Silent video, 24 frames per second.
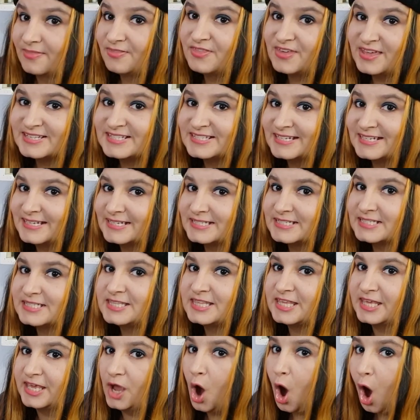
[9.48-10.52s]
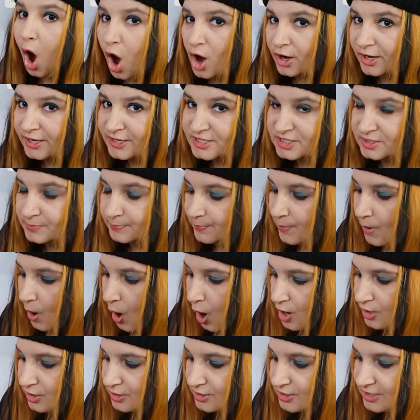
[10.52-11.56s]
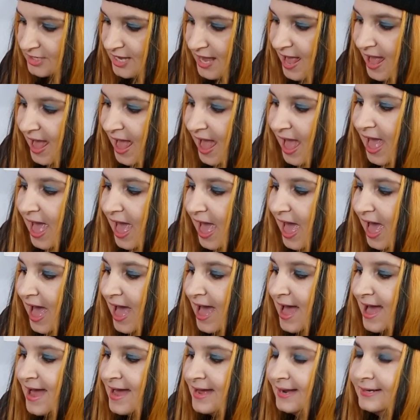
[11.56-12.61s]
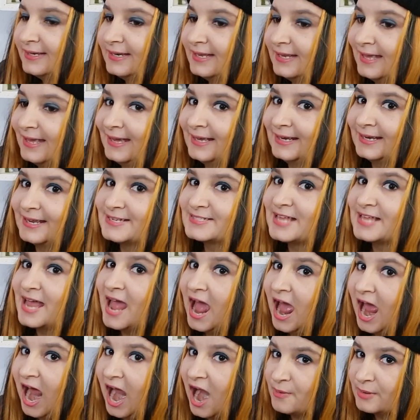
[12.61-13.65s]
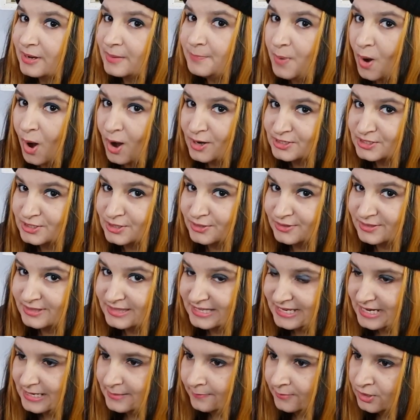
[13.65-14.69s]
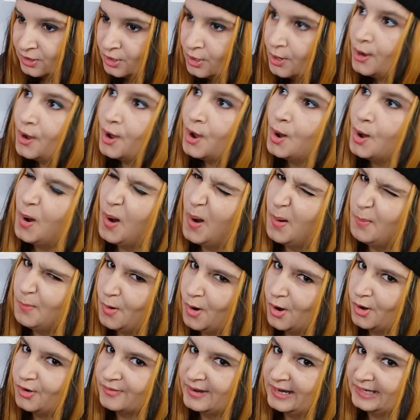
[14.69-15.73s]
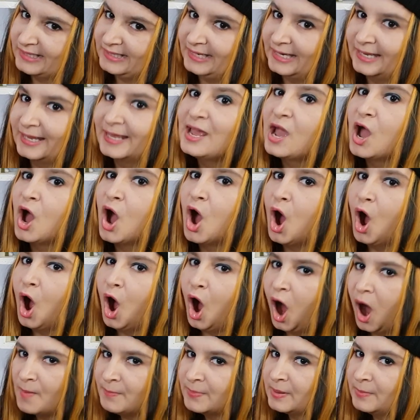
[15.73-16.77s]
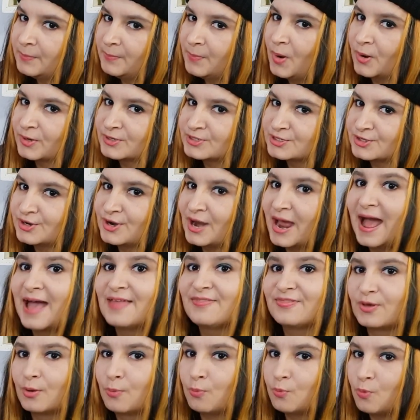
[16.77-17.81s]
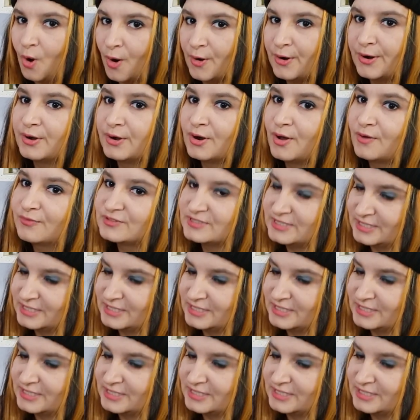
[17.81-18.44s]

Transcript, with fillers: This is the August box and it is Harry Potter themed, or more correctly, Hoppy Potter and the Warren of